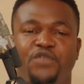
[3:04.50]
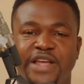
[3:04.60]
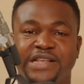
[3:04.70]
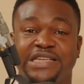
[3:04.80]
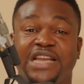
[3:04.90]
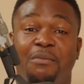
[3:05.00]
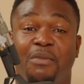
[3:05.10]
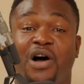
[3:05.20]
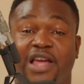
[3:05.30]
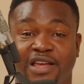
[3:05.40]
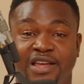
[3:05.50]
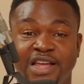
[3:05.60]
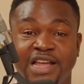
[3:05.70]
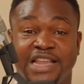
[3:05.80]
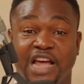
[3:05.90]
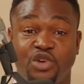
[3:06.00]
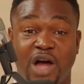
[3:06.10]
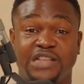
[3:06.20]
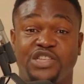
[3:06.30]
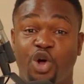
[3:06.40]
it is in that market that you're
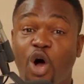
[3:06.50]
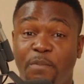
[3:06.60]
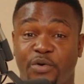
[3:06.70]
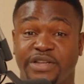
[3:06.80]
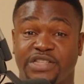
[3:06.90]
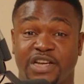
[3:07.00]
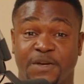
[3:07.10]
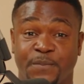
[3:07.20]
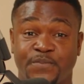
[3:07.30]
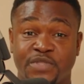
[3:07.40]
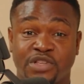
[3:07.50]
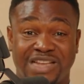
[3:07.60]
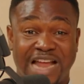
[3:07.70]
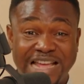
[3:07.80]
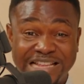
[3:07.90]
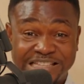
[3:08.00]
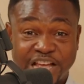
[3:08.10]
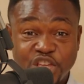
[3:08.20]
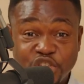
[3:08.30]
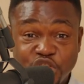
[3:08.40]
actually operating in. So that is
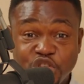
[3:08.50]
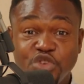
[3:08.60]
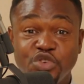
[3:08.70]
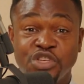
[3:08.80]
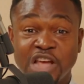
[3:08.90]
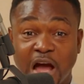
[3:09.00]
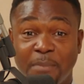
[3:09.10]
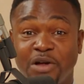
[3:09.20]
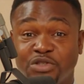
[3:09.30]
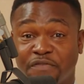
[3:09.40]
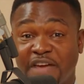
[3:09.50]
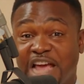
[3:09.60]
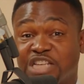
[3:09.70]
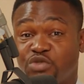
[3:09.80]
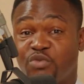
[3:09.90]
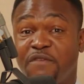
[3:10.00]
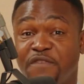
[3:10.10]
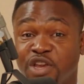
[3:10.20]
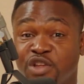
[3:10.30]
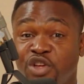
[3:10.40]
a huge amount of extra
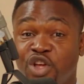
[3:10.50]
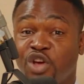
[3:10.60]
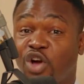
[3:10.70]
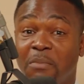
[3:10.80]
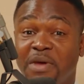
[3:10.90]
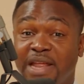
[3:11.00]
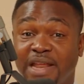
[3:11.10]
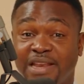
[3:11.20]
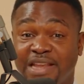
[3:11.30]
revenue coming in